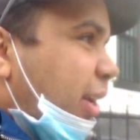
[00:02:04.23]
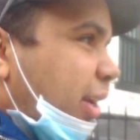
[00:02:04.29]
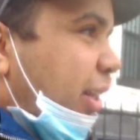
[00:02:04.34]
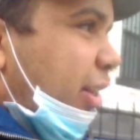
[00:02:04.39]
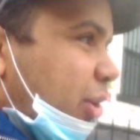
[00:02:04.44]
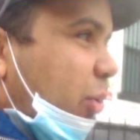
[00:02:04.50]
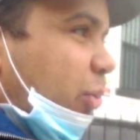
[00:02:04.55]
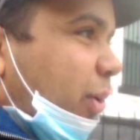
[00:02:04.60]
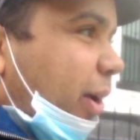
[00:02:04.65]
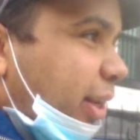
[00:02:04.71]

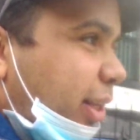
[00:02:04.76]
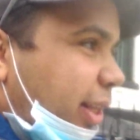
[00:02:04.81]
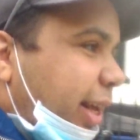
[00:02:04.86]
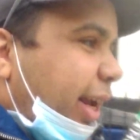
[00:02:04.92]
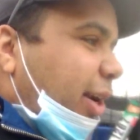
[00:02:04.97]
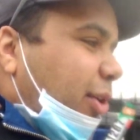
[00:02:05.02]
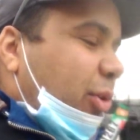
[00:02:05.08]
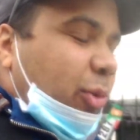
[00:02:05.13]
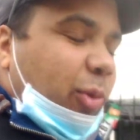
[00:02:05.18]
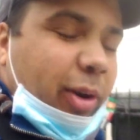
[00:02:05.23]
the red
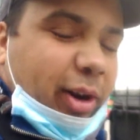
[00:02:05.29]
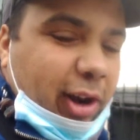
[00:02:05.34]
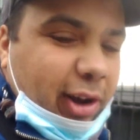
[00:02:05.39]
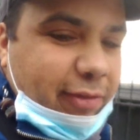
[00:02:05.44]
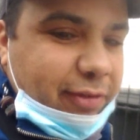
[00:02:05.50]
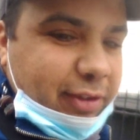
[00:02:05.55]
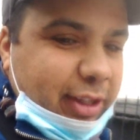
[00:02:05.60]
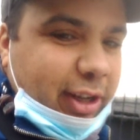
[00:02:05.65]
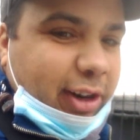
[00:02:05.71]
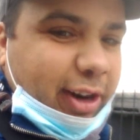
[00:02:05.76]
light went off
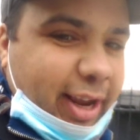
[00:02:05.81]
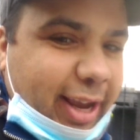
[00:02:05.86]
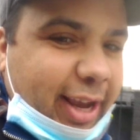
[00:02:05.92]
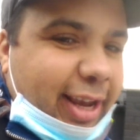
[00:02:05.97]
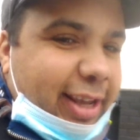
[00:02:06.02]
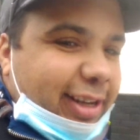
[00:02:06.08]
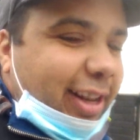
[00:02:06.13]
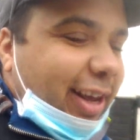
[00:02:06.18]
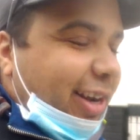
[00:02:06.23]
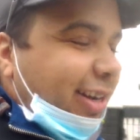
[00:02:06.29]
in their
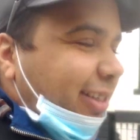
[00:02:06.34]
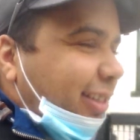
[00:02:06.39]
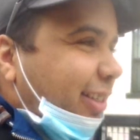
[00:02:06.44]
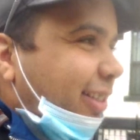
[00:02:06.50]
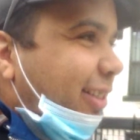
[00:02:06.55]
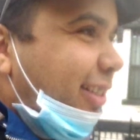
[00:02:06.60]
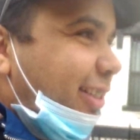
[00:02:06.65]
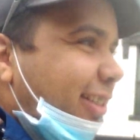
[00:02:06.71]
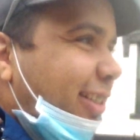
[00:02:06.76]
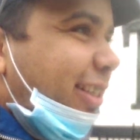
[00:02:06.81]
head, like, ding,
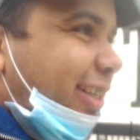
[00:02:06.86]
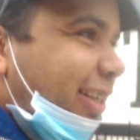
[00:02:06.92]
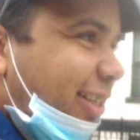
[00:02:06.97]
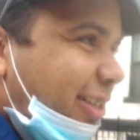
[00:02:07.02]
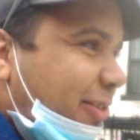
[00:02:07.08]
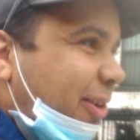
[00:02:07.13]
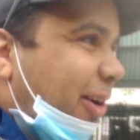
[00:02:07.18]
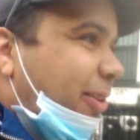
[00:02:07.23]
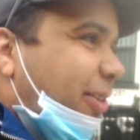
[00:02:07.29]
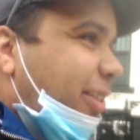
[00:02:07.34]
ding,
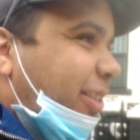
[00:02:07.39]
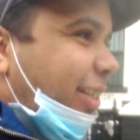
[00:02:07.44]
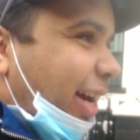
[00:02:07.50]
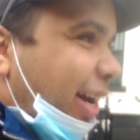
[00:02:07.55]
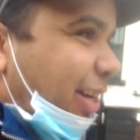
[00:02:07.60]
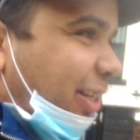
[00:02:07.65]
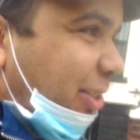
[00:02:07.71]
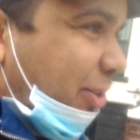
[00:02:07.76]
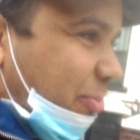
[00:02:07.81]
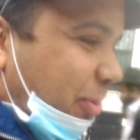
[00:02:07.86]
ding, this guy
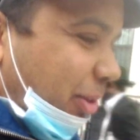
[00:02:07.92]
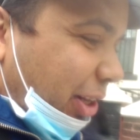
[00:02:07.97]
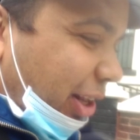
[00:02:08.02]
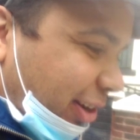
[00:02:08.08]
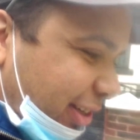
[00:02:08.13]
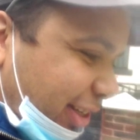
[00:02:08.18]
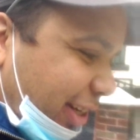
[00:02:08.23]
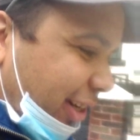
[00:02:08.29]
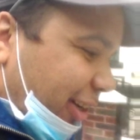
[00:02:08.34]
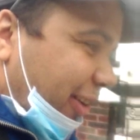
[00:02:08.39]
doesn't belong
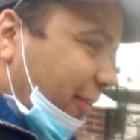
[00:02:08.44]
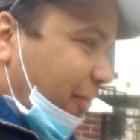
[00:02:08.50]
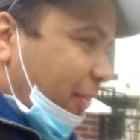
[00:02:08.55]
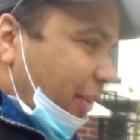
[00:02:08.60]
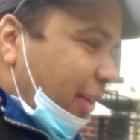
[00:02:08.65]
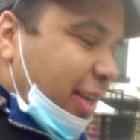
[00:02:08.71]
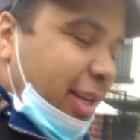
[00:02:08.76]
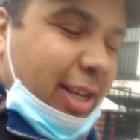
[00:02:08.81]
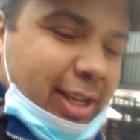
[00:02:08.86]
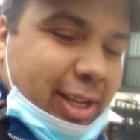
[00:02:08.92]
here.
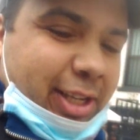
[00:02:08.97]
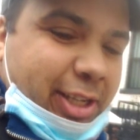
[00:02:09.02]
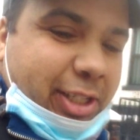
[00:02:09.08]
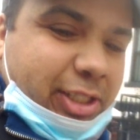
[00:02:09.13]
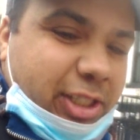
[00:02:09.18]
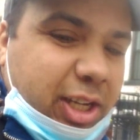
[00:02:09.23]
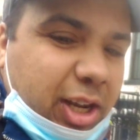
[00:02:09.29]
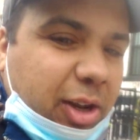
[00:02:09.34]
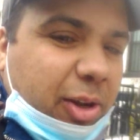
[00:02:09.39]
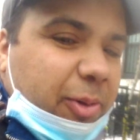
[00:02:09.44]

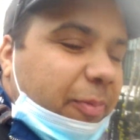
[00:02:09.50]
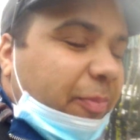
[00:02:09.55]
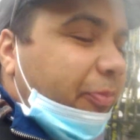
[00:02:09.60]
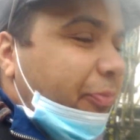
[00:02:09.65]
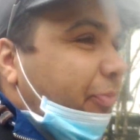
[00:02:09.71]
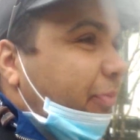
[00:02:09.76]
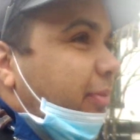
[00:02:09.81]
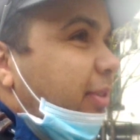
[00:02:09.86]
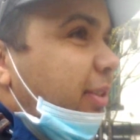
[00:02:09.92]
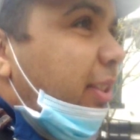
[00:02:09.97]
So
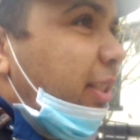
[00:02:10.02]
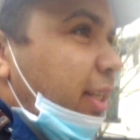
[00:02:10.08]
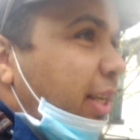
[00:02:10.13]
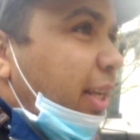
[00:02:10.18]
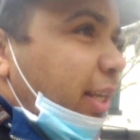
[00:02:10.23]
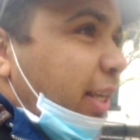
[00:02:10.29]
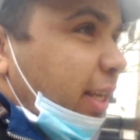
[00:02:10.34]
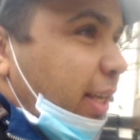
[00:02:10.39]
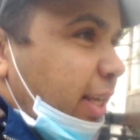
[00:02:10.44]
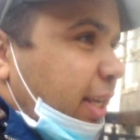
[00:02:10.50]

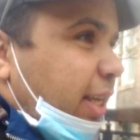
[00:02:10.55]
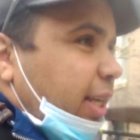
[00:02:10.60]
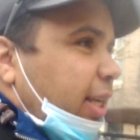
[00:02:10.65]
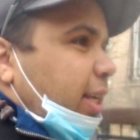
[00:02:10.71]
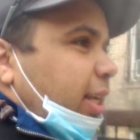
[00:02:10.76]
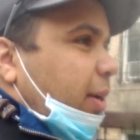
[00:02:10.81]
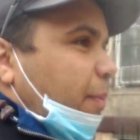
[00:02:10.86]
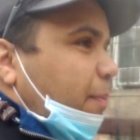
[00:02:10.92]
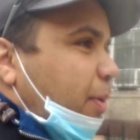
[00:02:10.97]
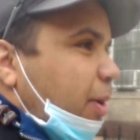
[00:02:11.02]

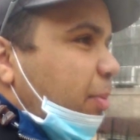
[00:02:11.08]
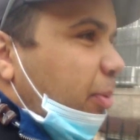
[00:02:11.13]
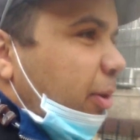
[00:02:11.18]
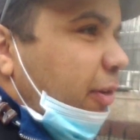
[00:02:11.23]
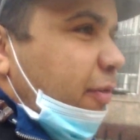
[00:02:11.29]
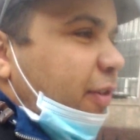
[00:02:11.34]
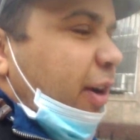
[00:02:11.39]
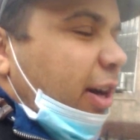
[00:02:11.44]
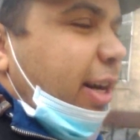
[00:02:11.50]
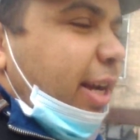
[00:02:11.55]
people are
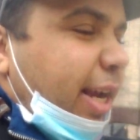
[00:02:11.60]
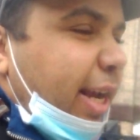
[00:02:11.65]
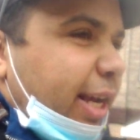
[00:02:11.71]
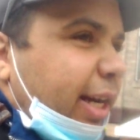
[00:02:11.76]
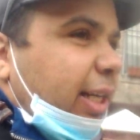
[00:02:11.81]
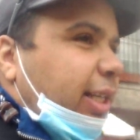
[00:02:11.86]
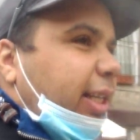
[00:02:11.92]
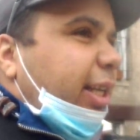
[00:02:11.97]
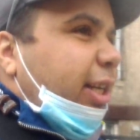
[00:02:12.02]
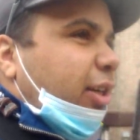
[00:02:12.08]
very
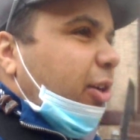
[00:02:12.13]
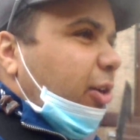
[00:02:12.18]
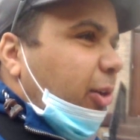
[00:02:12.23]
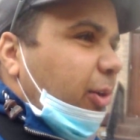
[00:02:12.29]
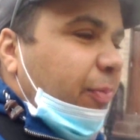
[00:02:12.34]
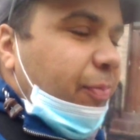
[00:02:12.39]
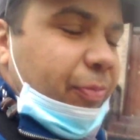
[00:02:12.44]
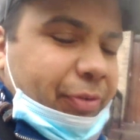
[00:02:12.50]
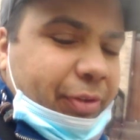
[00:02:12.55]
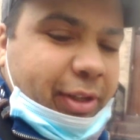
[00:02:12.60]
analytical,
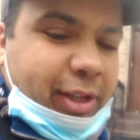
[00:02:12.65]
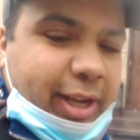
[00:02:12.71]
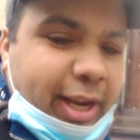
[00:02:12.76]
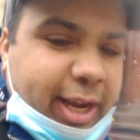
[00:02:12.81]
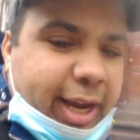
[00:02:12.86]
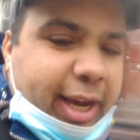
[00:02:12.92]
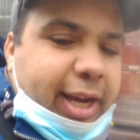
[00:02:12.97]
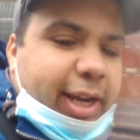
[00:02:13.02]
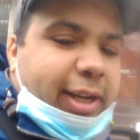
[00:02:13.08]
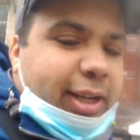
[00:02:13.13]

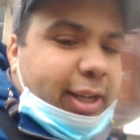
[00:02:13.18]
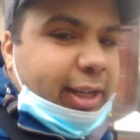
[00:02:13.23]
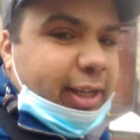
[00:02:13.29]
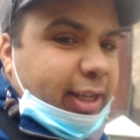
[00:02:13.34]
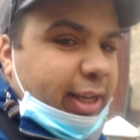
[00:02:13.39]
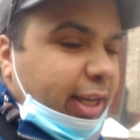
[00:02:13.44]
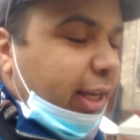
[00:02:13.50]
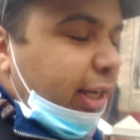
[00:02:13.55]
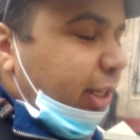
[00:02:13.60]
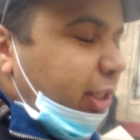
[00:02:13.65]
and
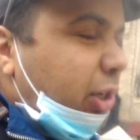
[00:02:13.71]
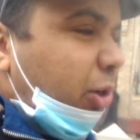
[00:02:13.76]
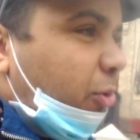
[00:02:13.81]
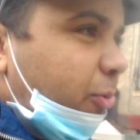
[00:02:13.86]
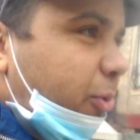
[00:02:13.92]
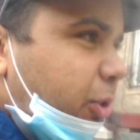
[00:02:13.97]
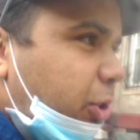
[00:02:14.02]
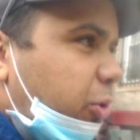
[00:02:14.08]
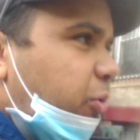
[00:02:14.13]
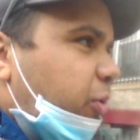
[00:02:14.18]

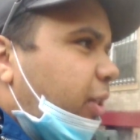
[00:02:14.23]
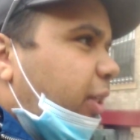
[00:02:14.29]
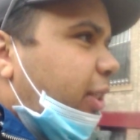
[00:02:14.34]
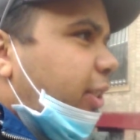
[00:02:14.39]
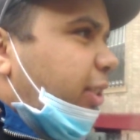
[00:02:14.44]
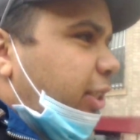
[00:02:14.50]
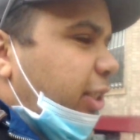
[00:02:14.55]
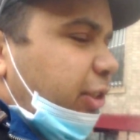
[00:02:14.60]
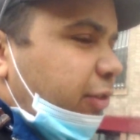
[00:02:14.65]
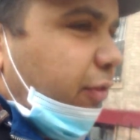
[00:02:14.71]
don't do
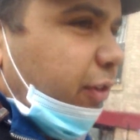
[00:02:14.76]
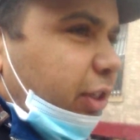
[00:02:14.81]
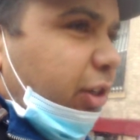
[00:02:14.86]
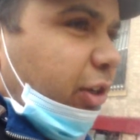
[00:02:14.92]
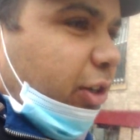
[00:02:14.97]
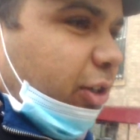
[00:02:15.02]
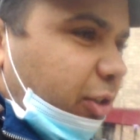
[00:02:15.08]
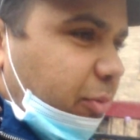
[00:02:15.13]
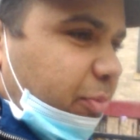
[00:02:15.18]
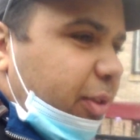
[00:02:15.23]
things just for the
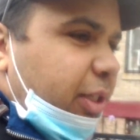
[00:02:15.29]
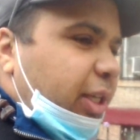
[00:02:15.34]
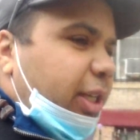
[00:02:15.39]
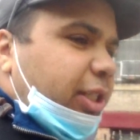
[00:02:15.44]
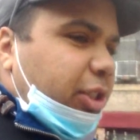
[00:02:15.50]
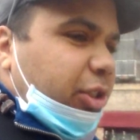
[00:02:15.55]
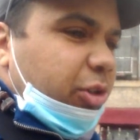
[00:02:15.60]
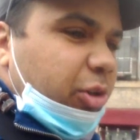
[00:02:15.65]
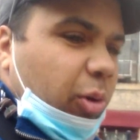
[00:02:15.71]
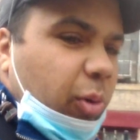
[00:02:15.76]
girls
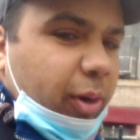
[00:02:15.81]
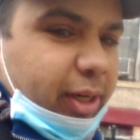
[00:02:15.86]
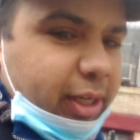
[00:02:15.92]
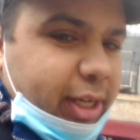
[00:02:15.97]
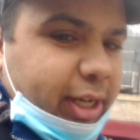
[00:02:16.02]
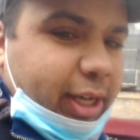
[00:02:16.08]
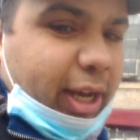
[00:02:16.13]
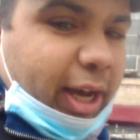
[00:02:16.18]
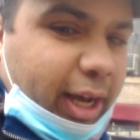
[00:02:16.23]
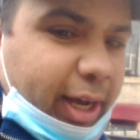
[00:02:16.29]
because you're going to
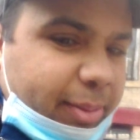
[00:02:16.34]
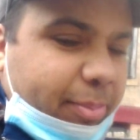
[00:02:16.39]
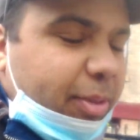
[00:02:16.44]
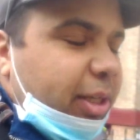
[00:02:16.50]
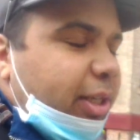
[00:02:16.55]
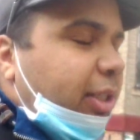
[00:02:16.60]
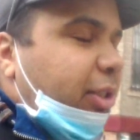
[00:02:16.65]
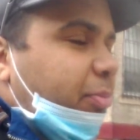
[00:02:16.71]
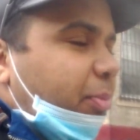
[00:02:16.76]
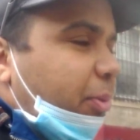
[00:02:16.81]
get caught,
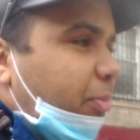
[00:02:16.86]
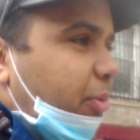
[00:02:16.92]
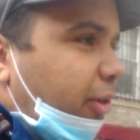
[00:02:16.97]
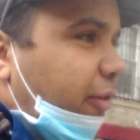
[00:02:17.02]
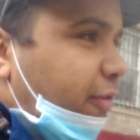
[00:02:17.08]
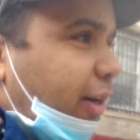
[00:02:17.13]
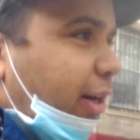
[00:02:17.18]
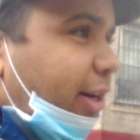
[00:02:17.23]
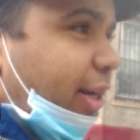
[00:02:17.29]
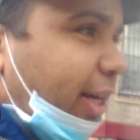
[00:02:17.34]
because people are
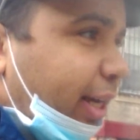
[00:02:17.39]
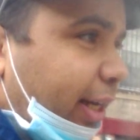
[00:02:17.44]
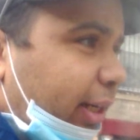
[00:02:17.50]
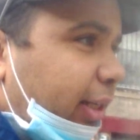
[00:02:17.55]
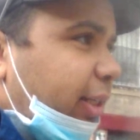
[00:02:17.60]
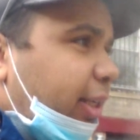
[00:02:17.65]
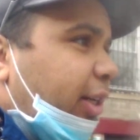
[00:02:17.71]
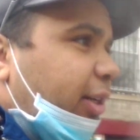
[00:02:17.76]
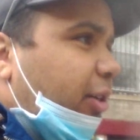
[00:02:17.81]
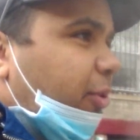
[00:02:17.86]
very
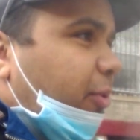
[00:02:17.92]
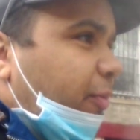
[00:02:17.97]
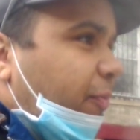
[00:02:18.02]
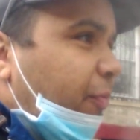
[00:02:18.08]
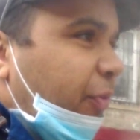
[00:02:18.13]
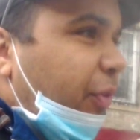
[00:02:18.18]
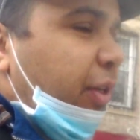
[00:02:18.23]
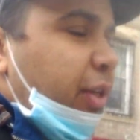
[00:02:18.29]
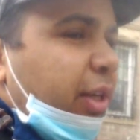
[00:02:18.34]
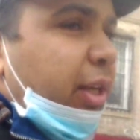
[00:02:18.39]
analytical.
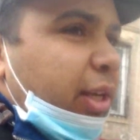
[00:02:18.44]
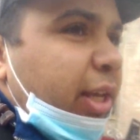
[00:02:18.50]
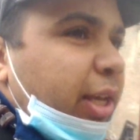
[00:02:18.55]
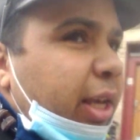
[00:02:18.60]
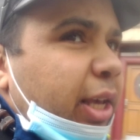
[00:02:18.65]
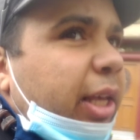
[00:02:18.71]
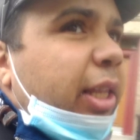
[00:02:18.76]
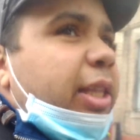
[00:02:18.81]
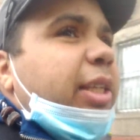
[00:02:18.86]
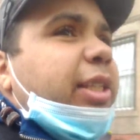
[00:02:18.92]

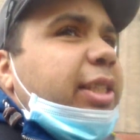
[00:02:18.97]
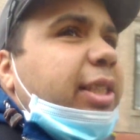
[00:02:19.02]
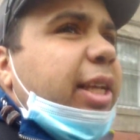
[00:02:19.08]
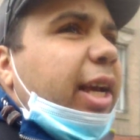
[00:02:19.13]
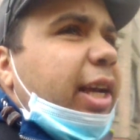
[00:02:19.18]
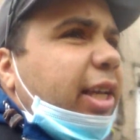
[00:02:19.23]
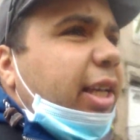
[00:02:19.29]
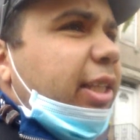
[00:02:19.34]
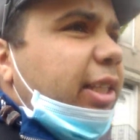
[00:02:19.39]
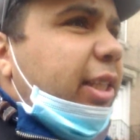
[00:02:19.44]
The
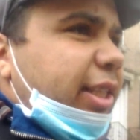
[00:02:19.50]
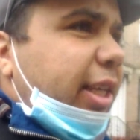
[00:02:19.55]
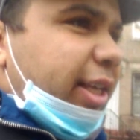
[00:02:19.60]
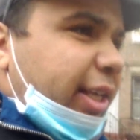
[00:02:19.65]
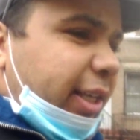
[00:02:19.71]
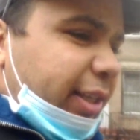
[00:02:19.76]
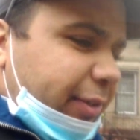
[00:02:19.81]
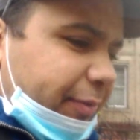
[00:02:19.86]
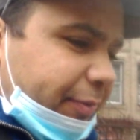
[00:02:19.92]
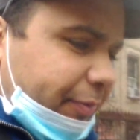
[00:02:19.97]
second
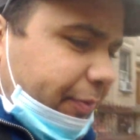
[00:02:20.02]
thing